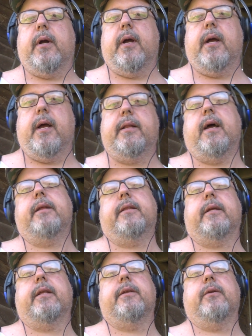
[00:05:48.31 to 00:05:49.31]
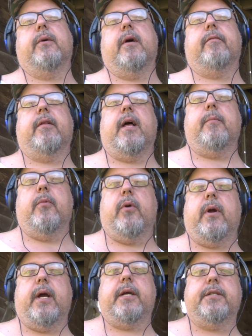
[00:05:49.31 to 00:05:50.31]
I, I think they do have a lot
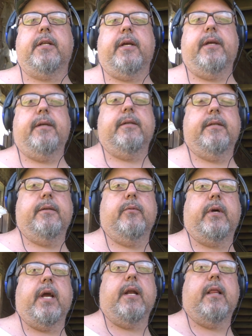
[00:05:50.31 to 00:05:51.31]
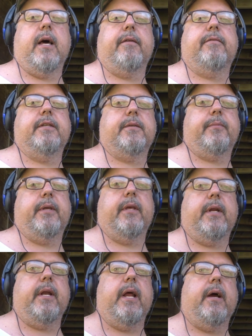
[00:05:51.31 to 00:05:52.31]
more actually. We're getting a lot of
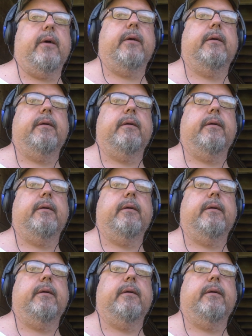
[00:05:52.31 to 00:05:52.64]
visibility now.